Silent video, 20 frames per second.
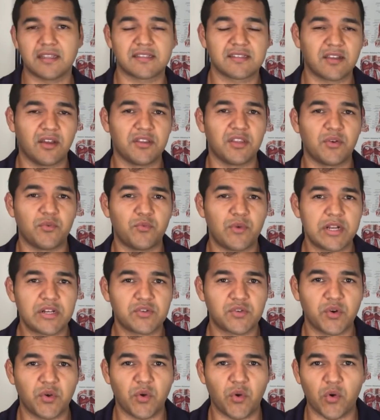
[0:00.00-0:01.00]
That's called a
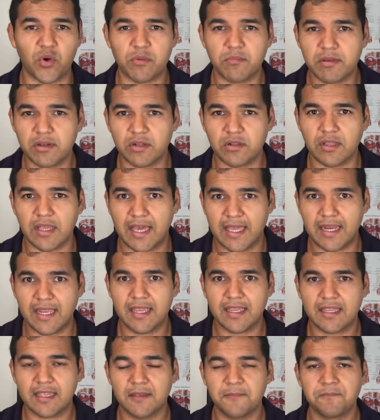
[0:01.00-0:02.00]
retroorbital
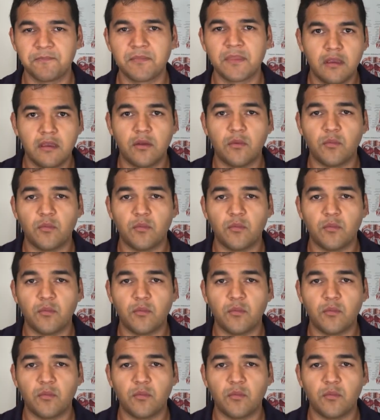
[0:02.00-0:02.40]
headache.